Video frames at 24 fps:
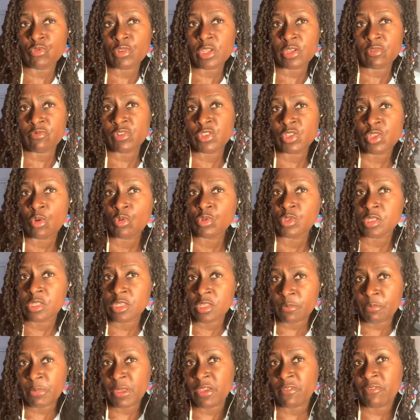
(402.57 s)
resulted in a
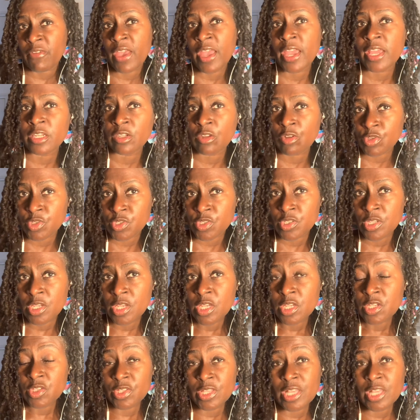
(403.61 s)
bit of hair loss. So